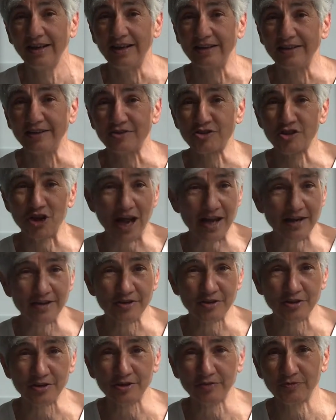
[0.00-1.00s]
and the
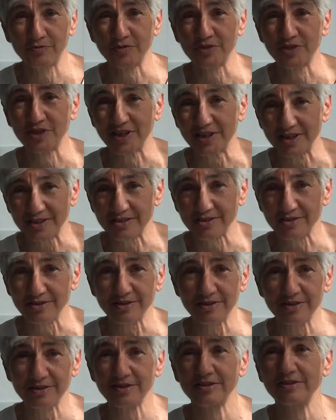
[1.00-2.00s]
challenges for
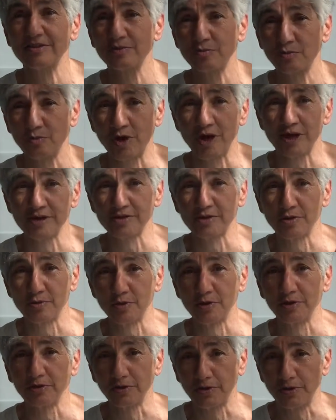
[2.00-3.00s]
citizens. Where is the
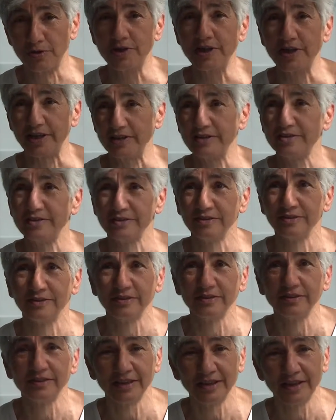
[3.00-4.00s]
world going?
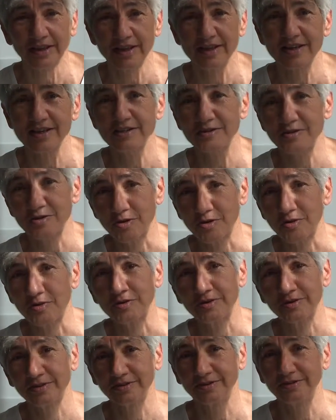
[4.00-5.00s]
So.
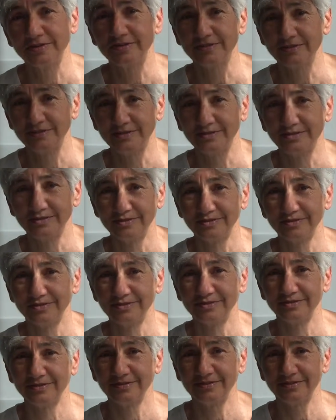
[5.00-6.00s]

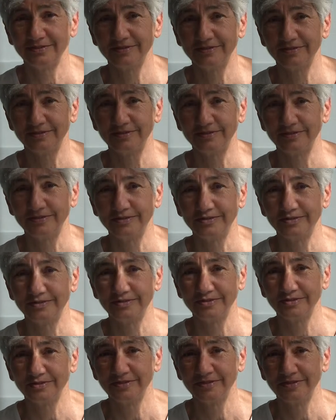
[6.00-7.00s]
Okay,
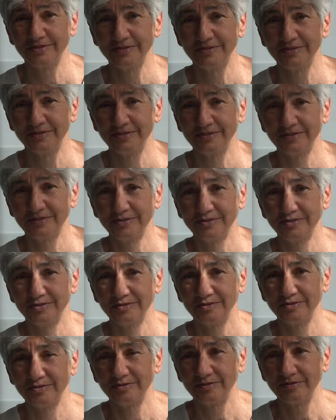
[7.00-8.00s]
and uh,
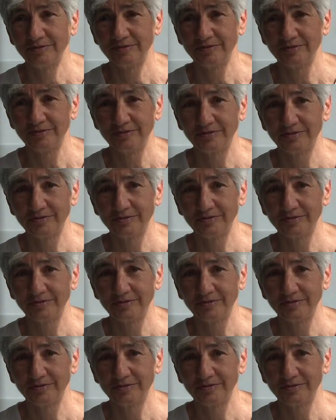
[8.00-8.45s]
what